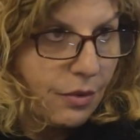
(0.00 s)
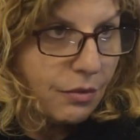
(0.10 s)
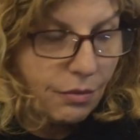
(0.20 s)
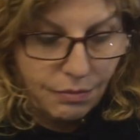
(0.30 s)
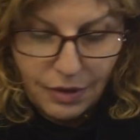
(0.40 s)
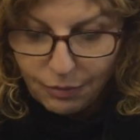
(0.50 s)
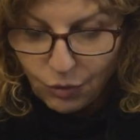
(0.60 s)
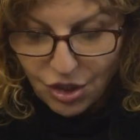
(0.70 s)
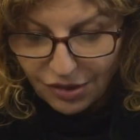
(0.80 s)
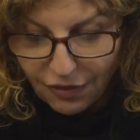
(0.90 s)

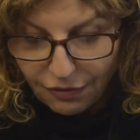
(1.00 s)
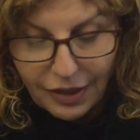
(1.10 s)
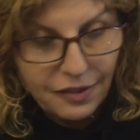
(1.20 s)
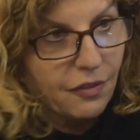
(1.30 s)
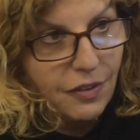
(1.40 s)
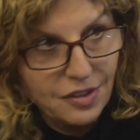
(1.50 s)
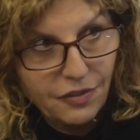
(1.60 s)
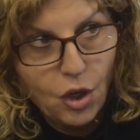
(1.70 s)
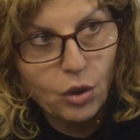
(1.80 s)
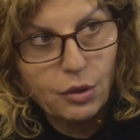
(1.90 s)
which is that's the
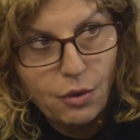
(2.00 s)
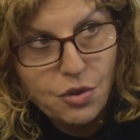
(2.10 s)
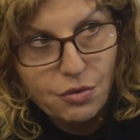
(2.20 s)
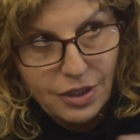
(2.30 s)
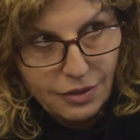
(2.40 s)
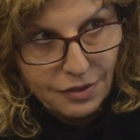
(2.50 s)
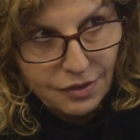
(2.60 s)
Feast of the Holy Rosary.